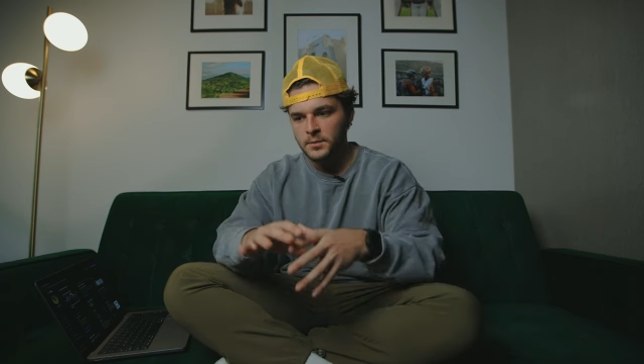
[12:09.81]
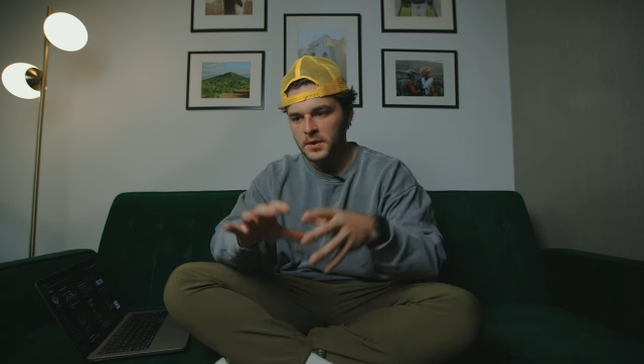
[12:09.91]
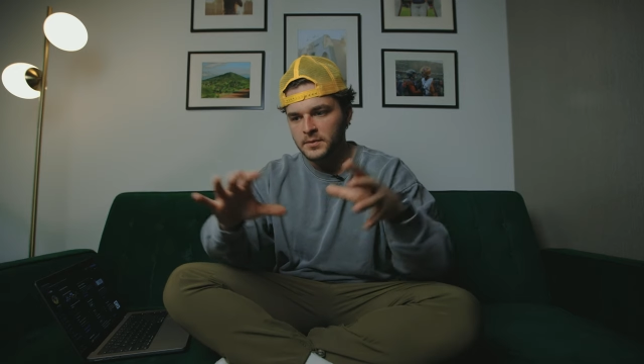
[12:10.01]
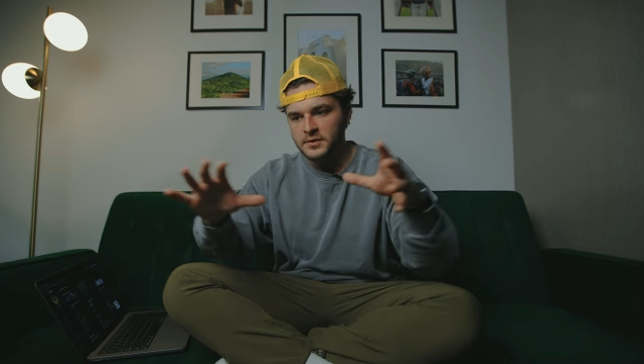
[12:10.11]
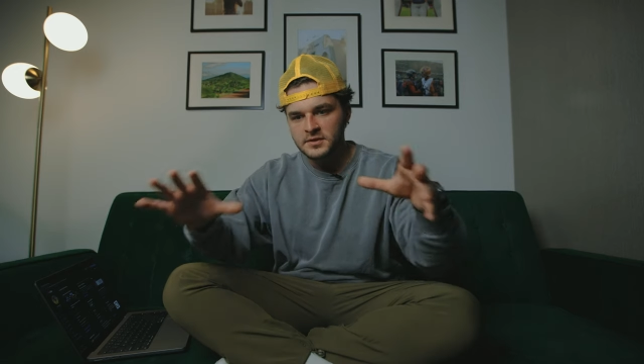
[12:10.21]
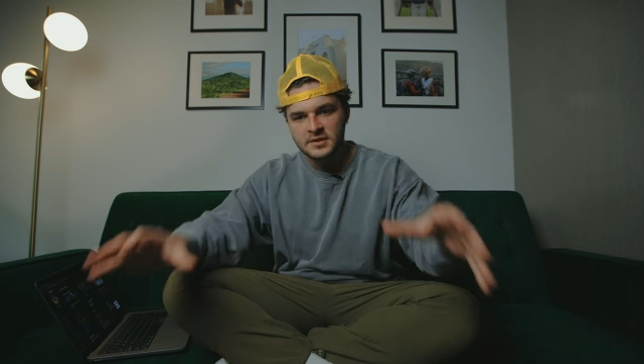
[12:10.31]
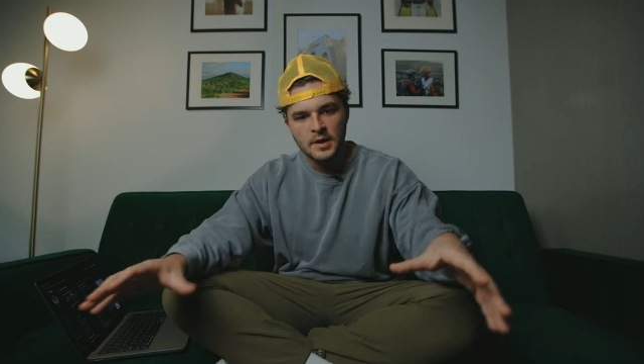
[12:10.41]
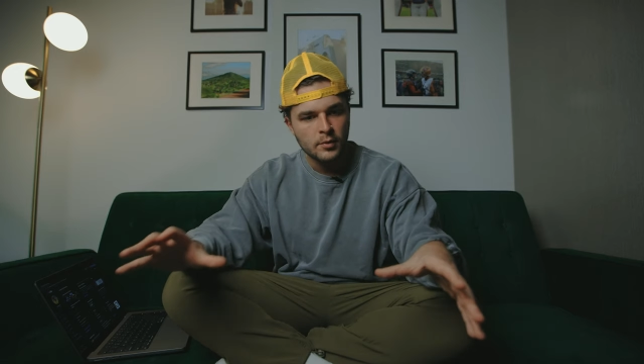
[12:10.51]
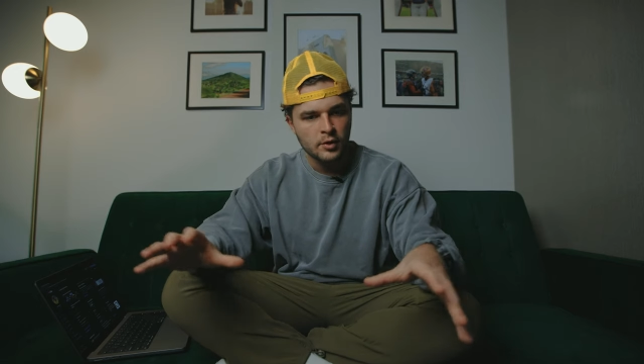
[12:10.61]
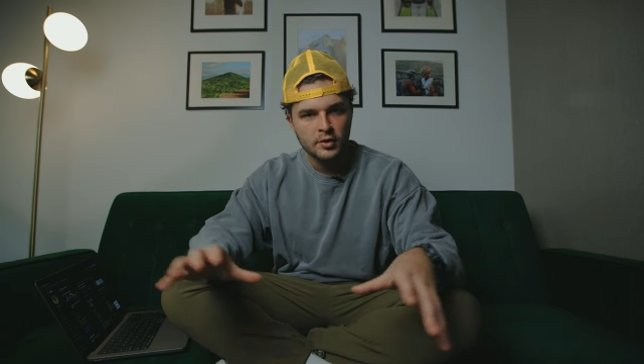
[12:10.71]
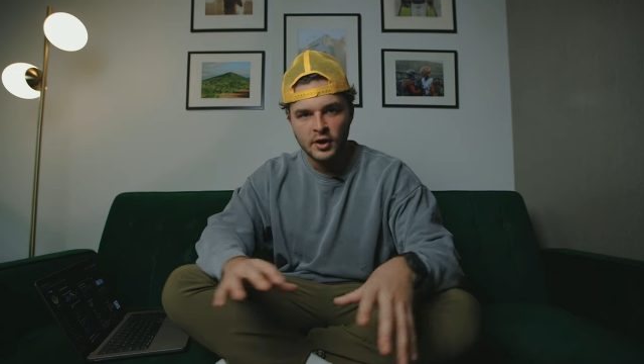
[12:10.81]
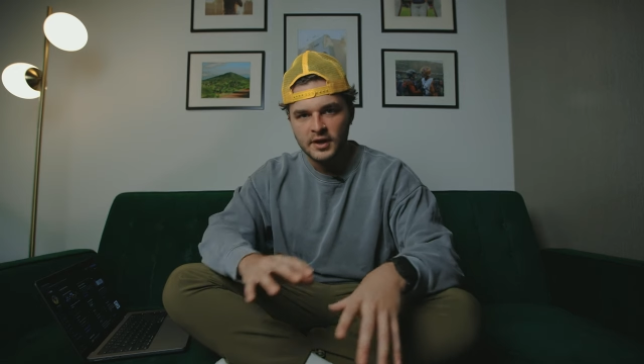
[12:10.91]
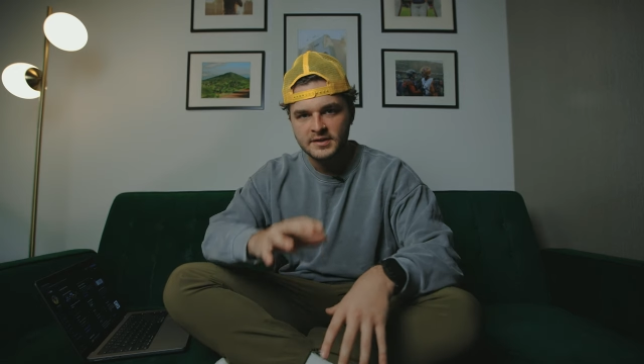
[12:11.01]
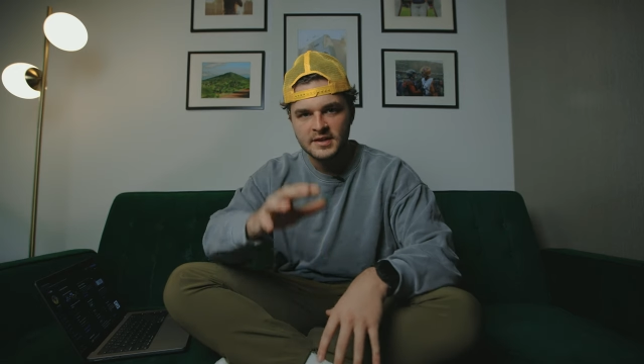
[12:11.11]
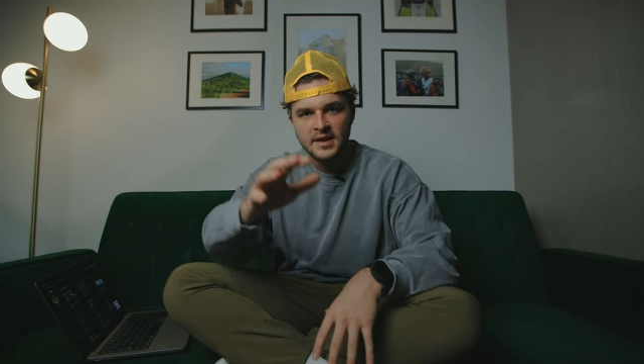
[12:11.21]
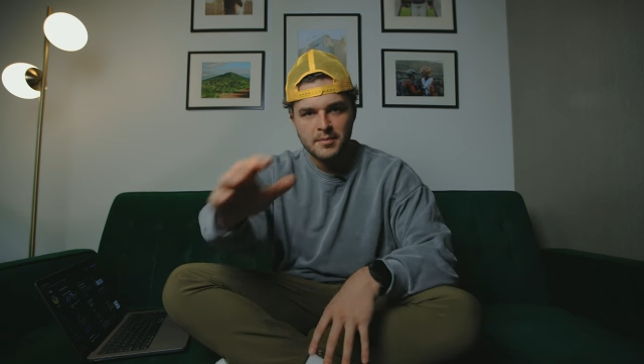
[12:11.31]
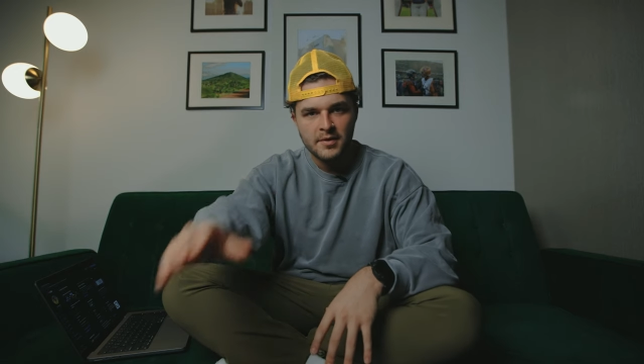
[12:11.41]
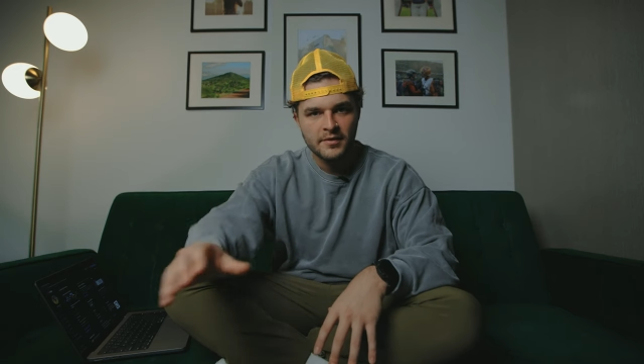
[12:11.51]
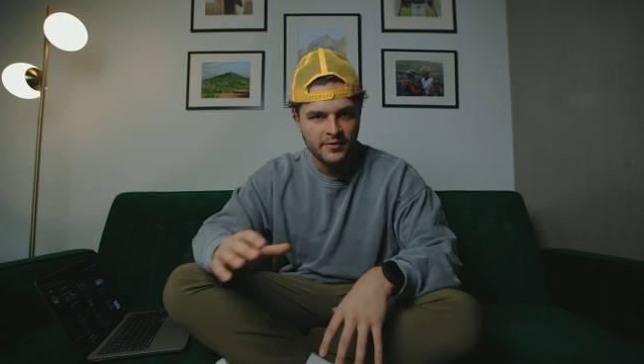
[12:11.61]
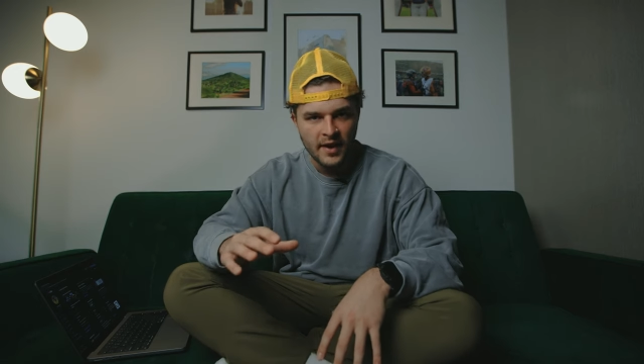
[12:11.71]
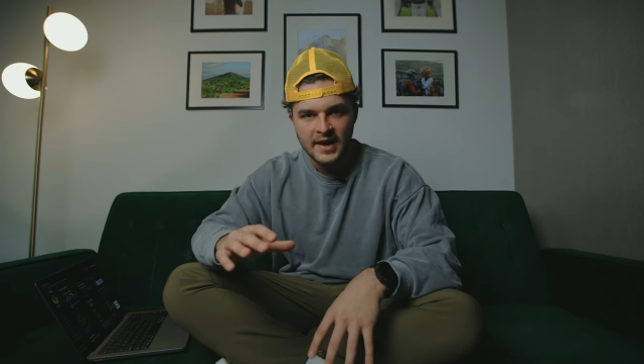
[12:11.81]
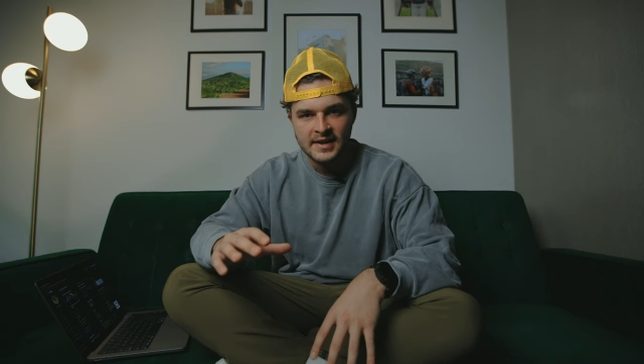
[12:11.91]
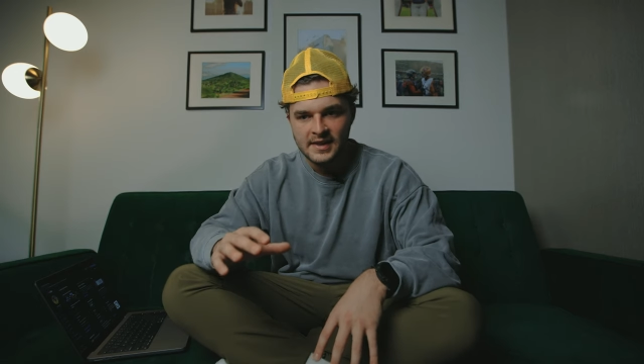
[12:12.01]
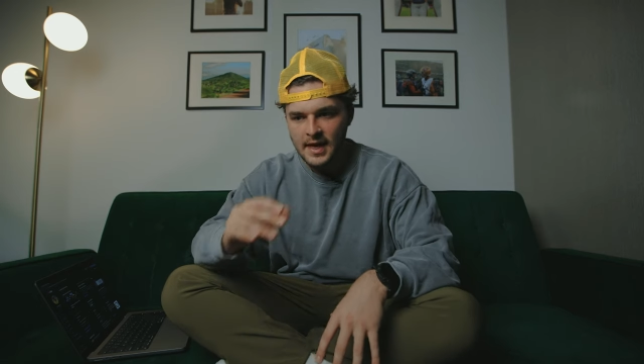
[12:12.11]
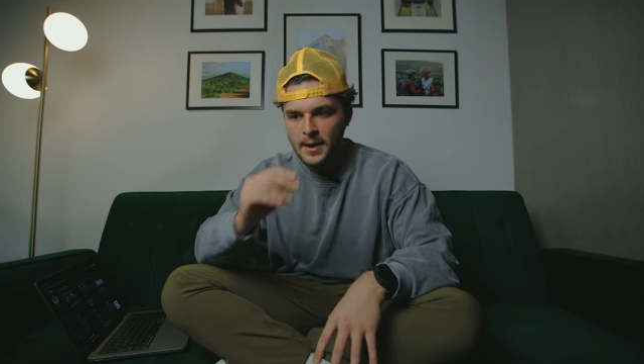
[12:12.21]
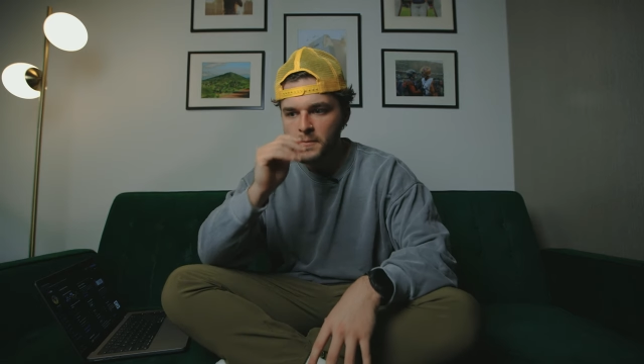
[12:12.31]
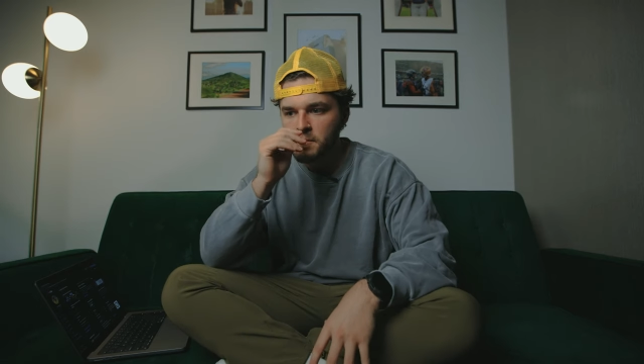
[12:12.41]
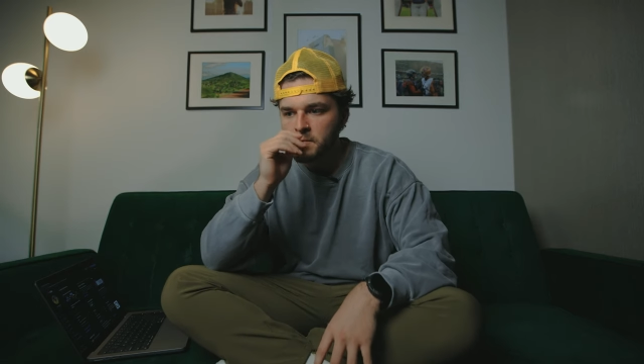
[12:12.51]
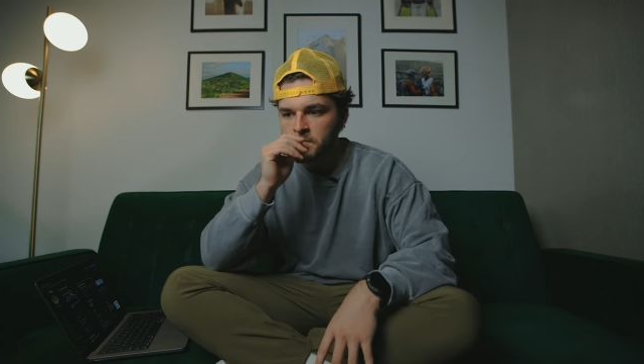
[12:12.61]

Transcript: for people to stumble across them, find them,